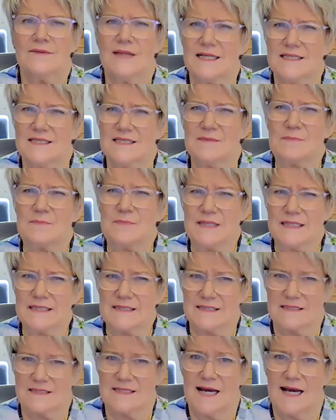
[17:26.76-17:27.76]
That's a big
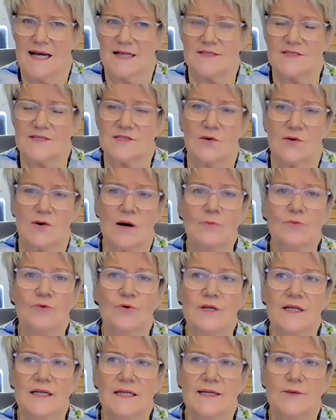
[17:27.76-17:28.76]
stat. So I
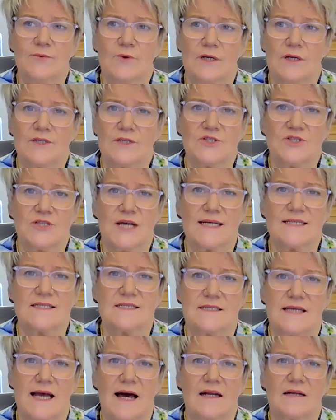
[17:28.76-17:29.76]
really want to
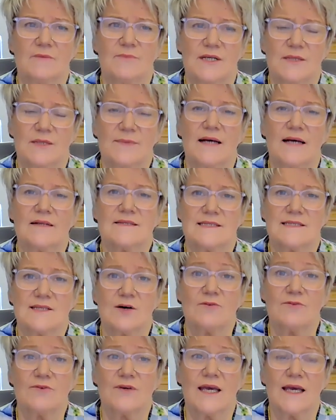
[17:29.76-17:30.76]
chase down a bit about
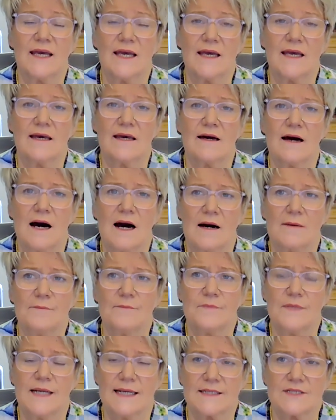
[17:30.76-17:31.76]
self-care
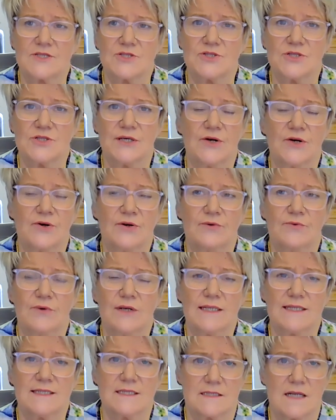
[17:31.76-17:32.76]
next year and
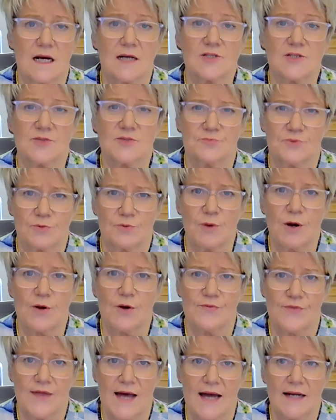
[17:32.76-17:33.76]
really start to
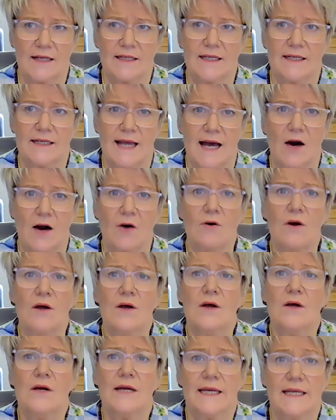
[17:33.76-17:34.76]
promote that in our
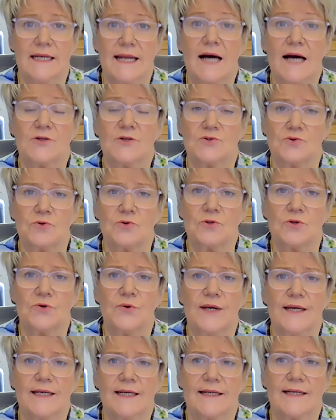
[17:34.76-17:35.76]

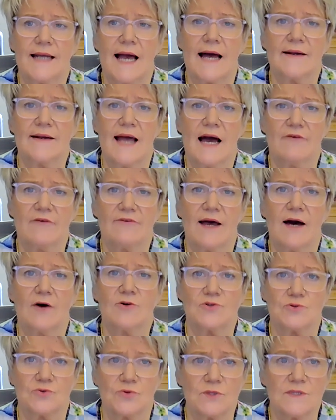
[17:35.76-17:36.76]
doulaing, and have our
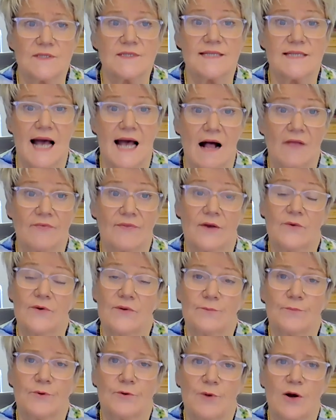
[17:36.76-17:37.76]
doulas out there
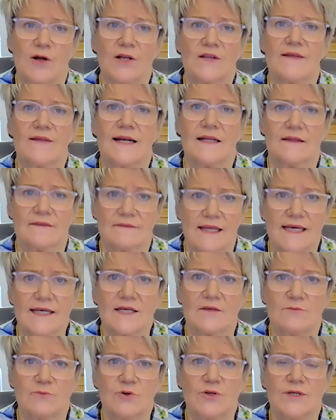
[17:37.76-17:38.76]
promoting that in their
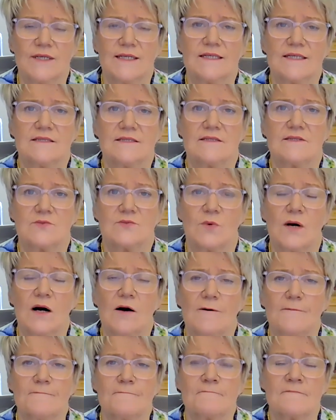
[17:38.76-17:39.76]
communities as
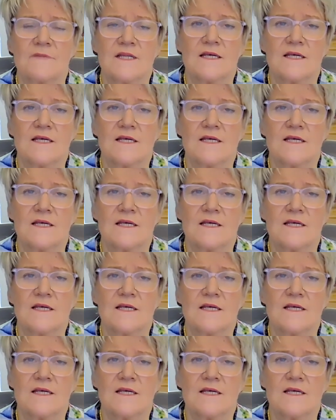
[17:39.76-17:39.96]
well.